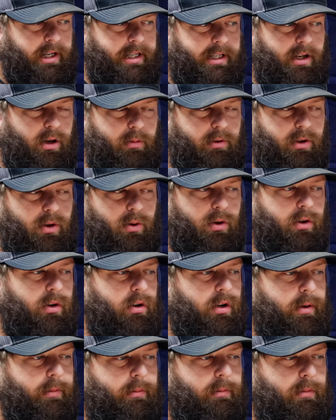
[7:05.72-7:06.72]
he told me to
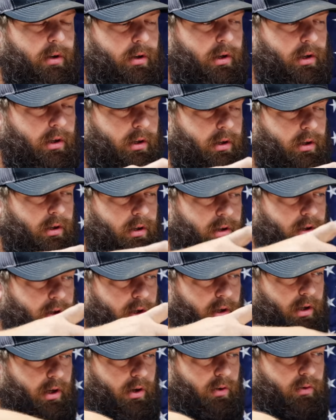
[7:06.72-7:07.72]
order him
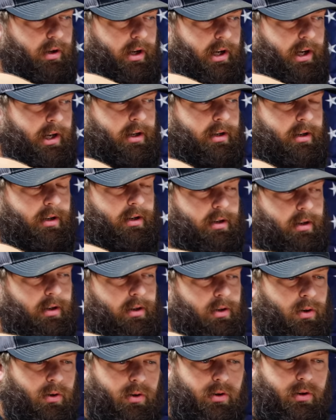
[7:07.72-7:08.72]
a long neck
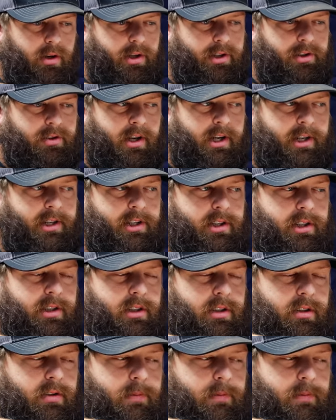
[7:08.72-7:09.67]
quarter inch ratchet,